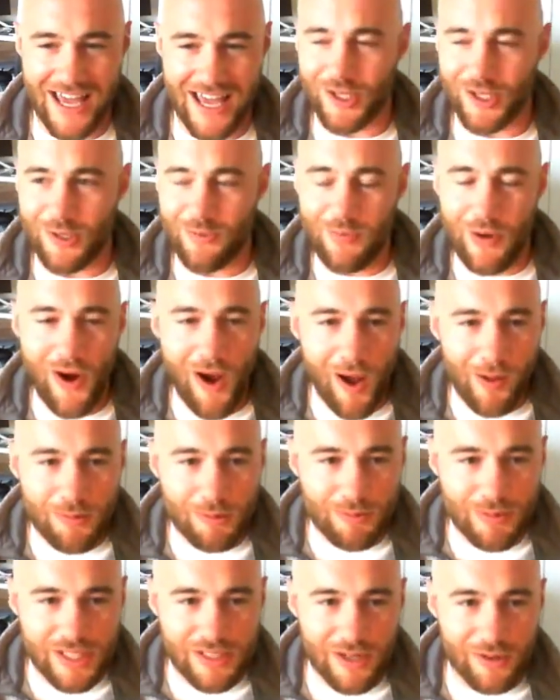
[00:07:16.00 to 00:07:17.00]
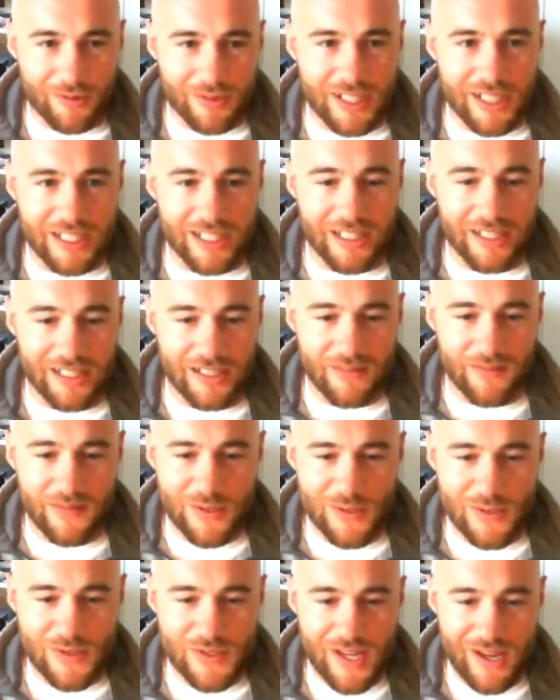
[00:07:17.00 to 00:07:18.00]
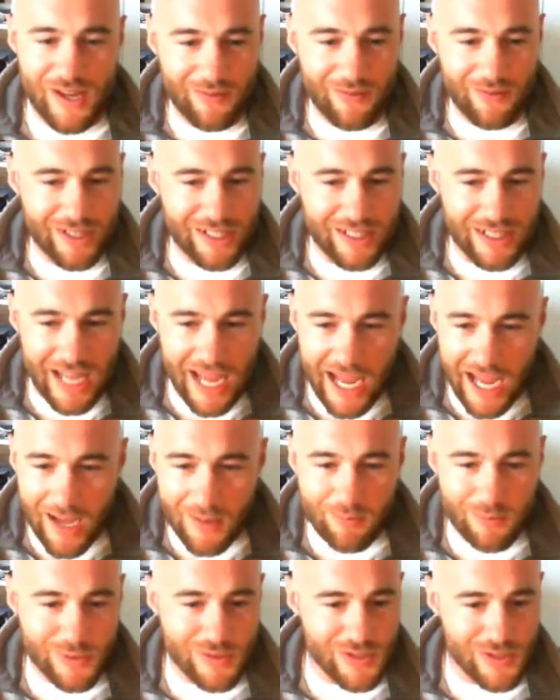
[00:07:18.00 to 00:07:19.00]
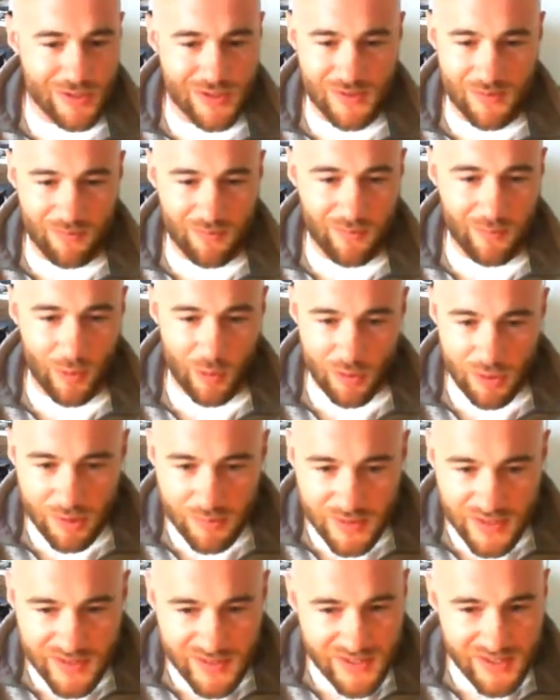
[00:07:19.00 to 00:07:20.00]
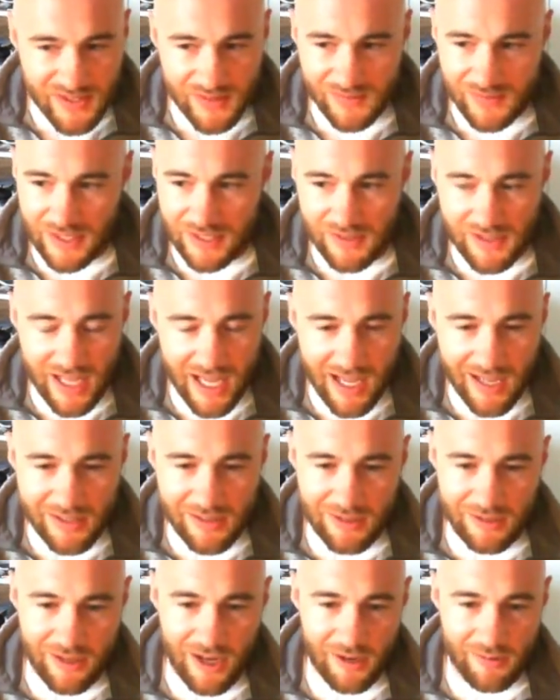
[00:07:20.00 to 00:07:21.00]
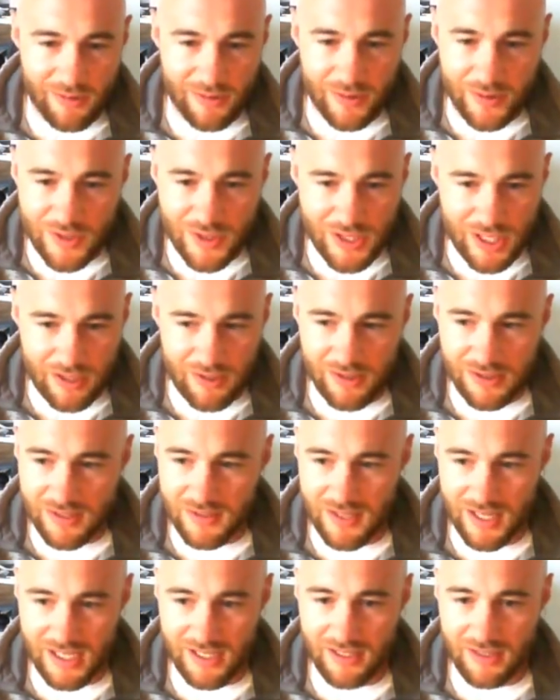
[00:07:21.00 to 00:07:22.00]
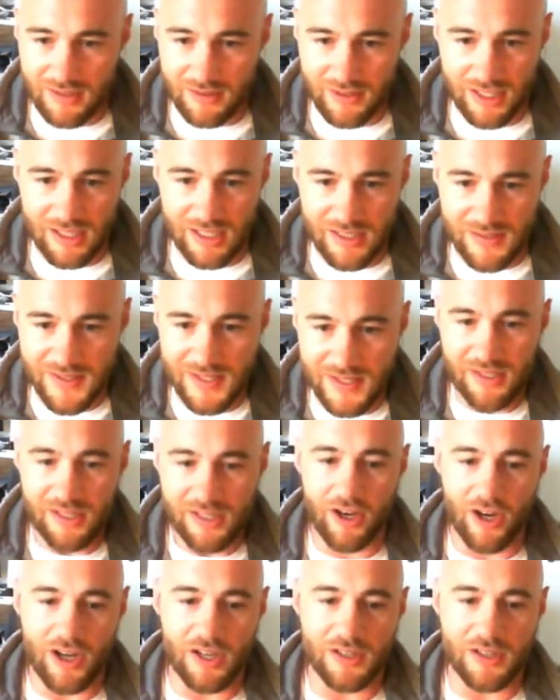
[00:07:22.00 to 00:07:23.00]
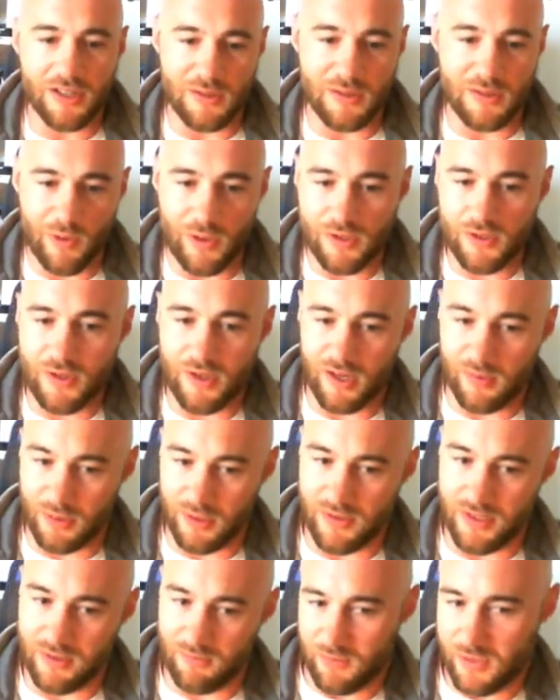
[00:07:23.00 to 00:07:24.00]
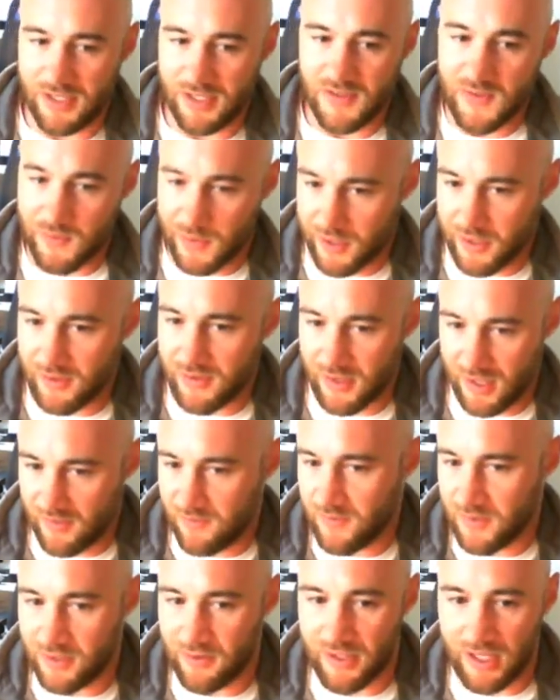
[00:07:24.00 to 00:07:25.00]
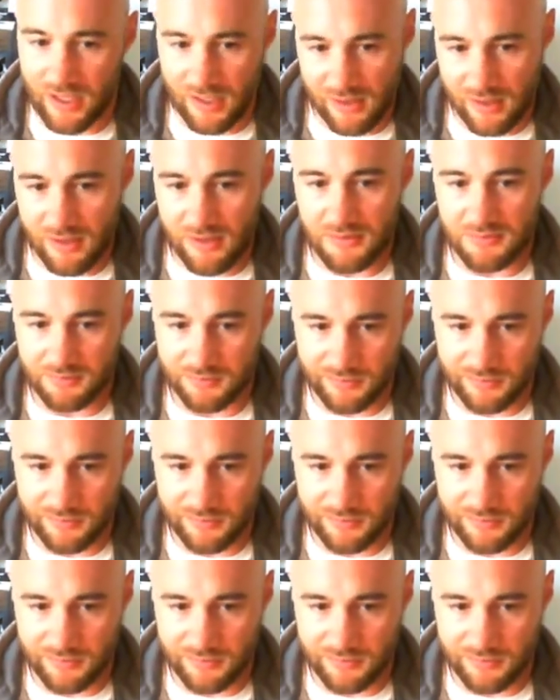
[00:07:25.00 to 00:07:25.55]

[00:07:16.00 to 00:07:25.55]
you probably don't need it. If you just have like an app with just some forms and stuff like that, you're not really sharing data, like it's going to cause you more trouble than what it's worth, I feel like.